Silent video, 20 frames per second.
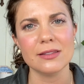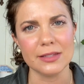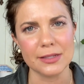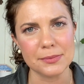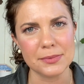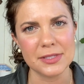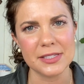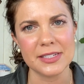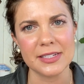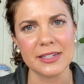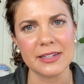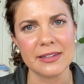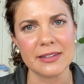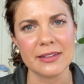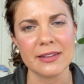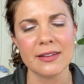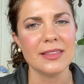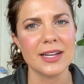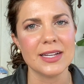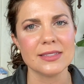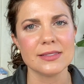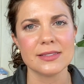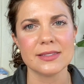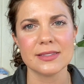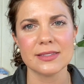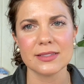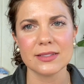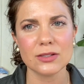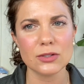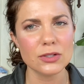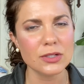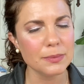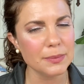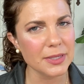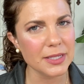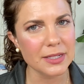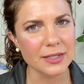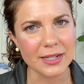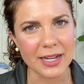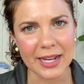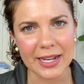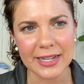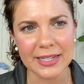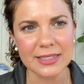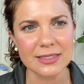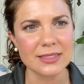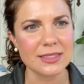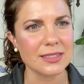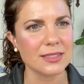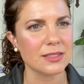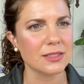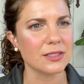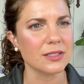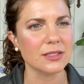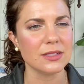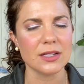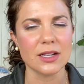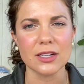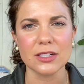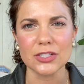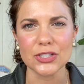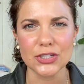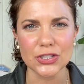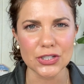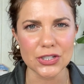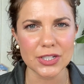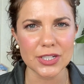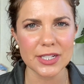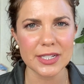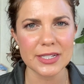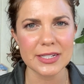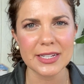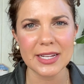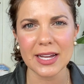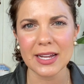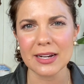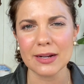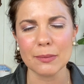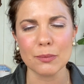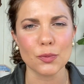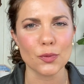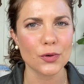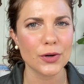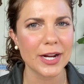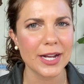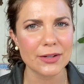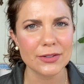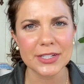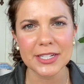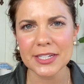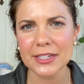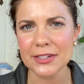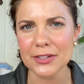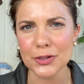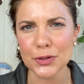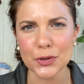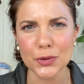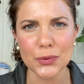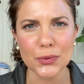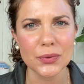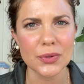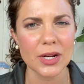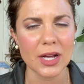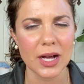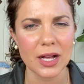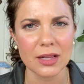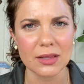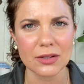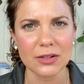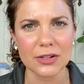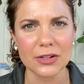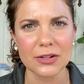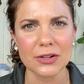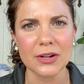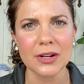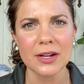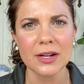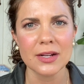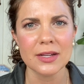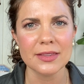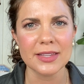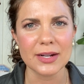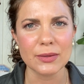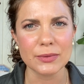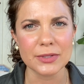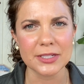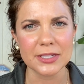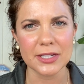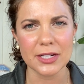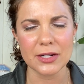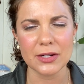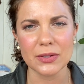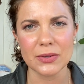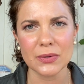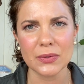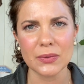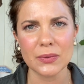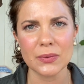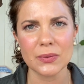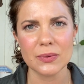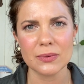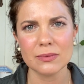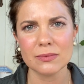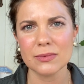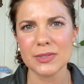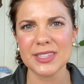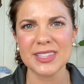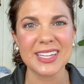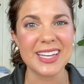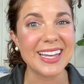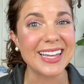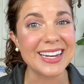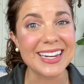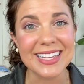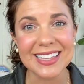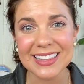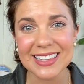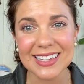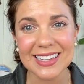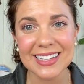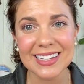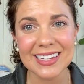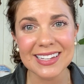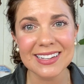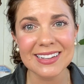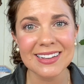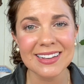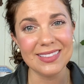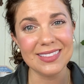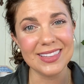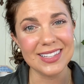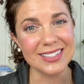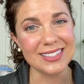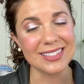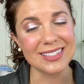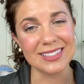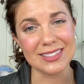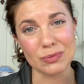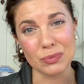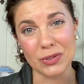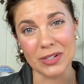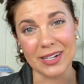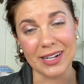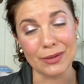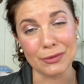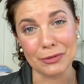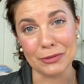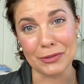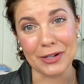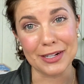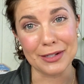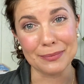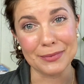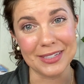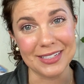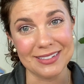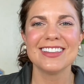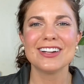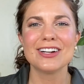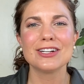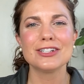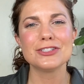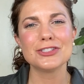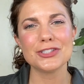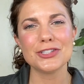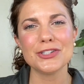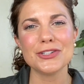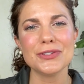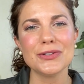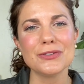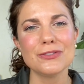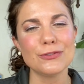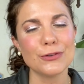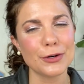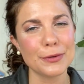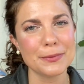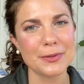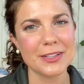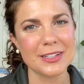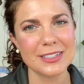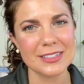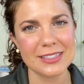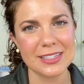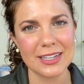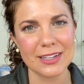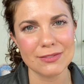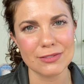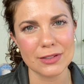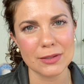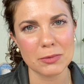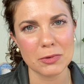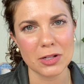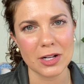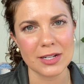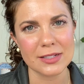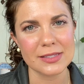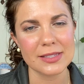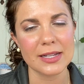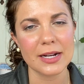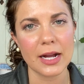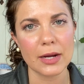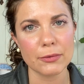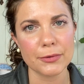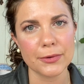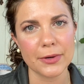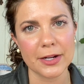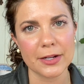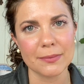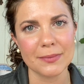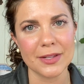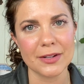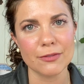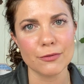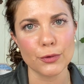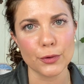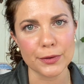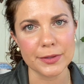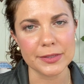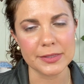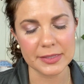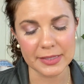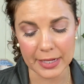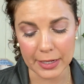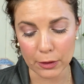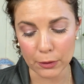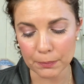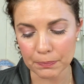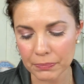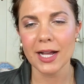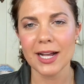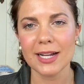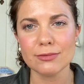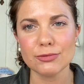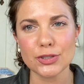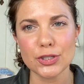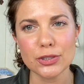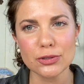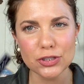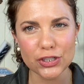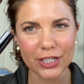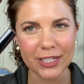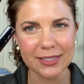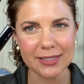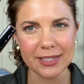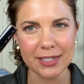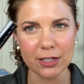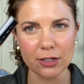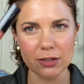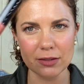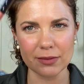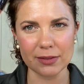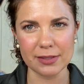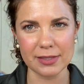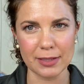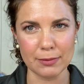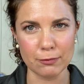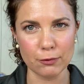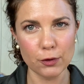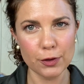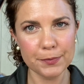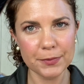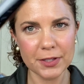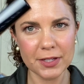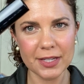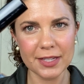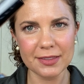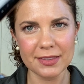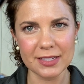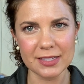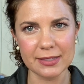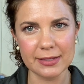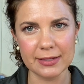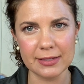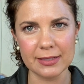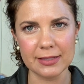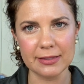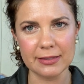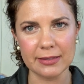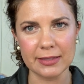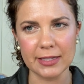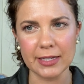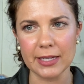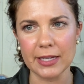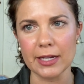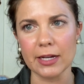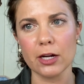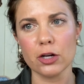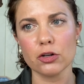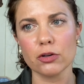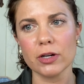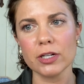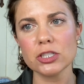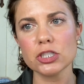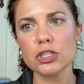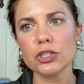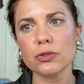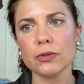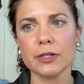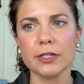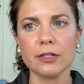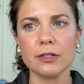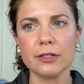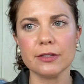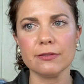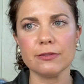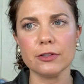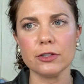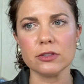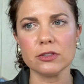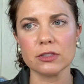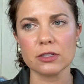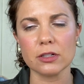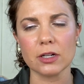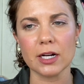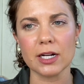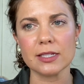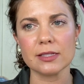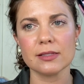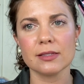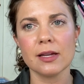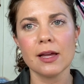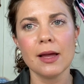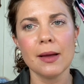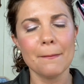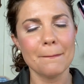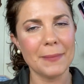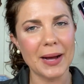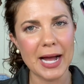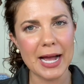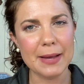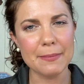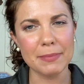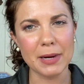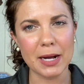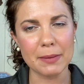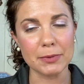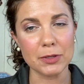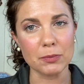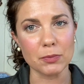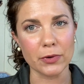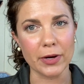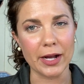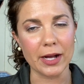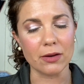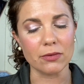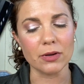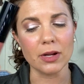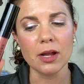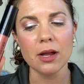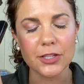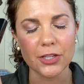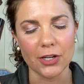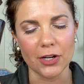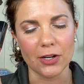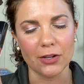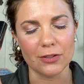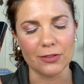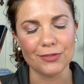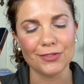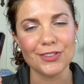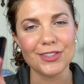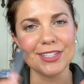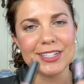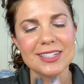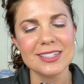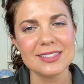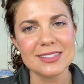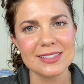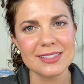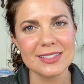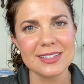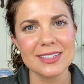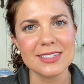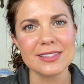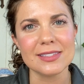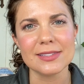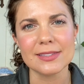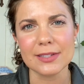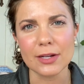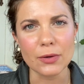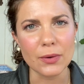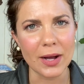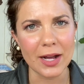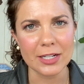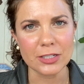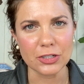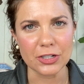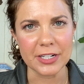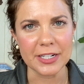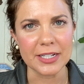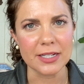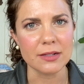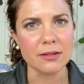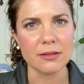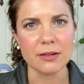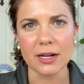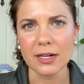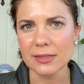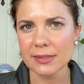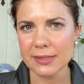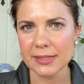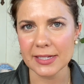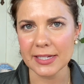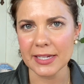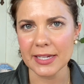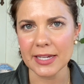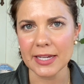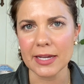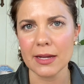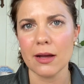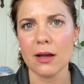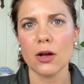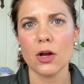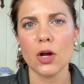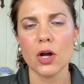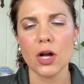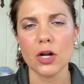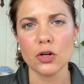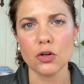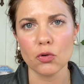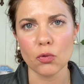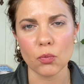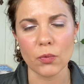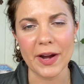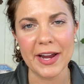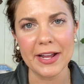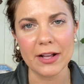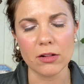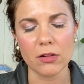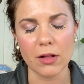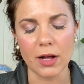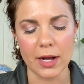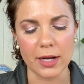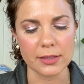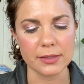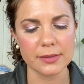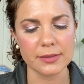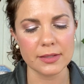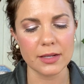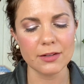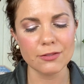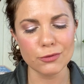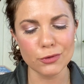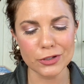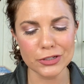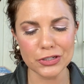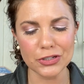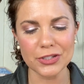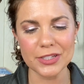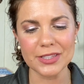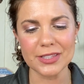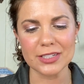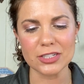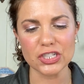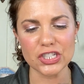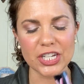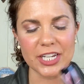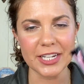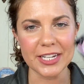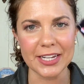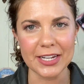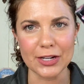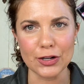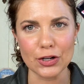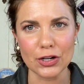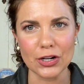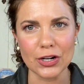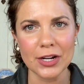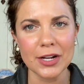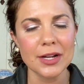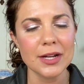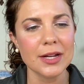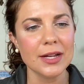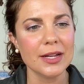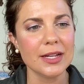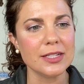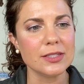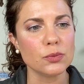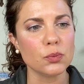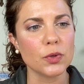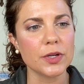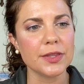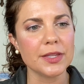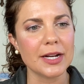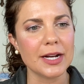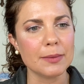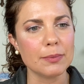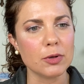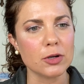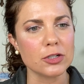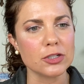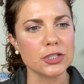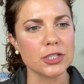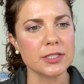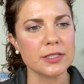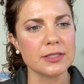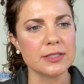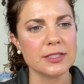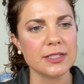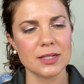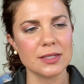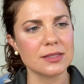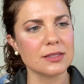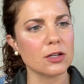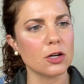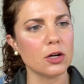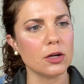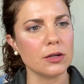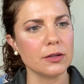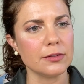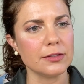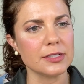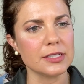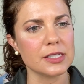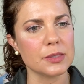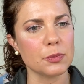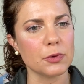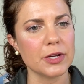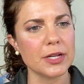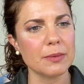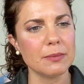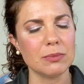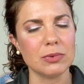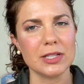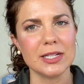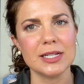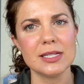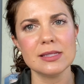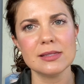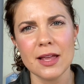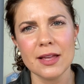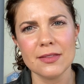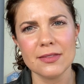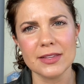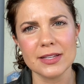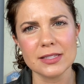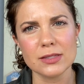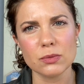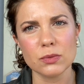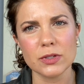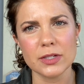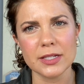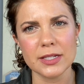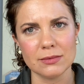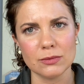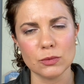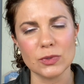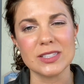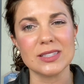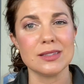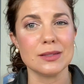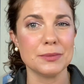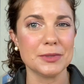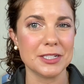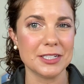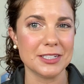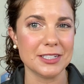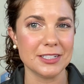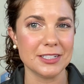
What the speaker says: lipstick that's going to be nice, it's a good kind of brownie nude color that would go with anything, this is what I would recommend. There are two formulas of lip gloss that I would recommend for the sale. I have two shades here in the same formula. This is the Crushed Oil Infused Gloss by Bobbi Brown. Y'all, this is so hydrating, not sticky, a great gloss. Unfortunately, this shade here is one that I purchased. It's called Spring Bliss. This one was limited